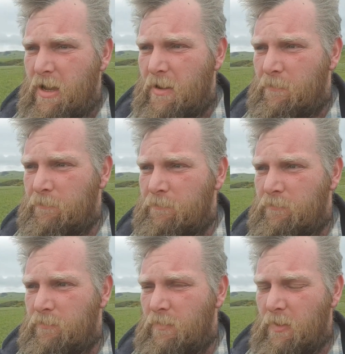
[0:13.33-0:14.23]
Um,
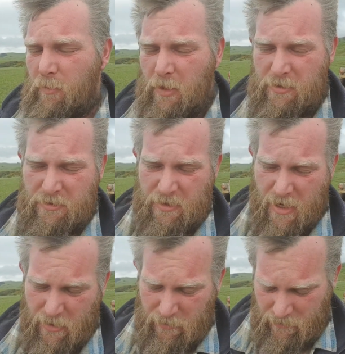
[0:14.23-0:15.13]
then we had
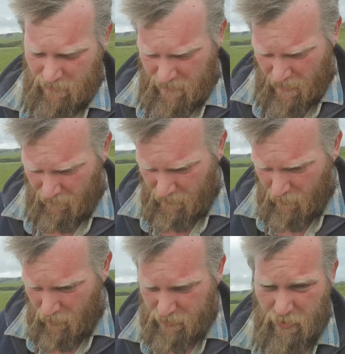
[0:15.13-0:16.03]
snow. Thankfully,
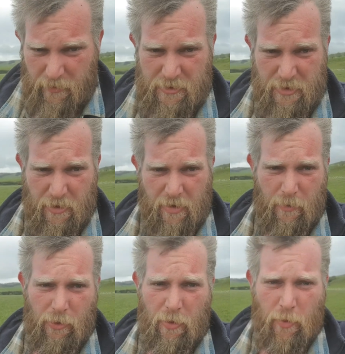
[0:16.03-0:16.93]
by the time the snow came
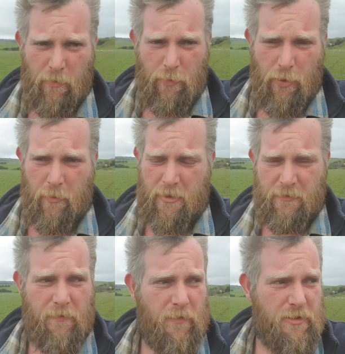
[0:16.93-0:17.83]
along, we'd pretty much
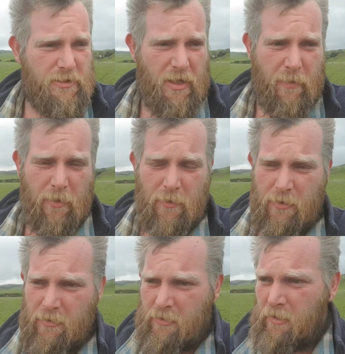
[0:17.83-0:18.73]
finished lambing,
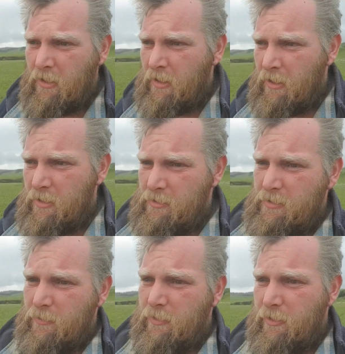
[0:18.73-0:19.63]
but
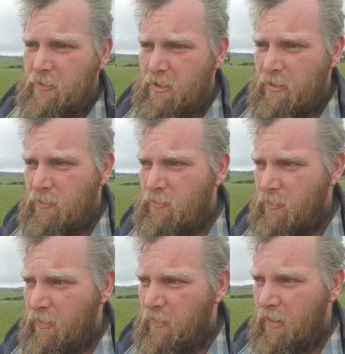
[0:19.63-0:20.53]
still not ideal
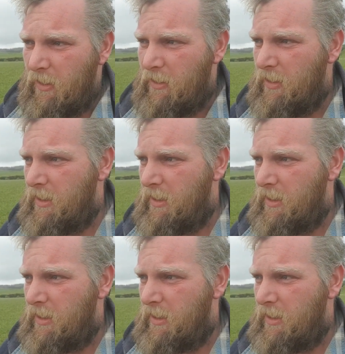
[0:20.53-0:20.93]
right at the end.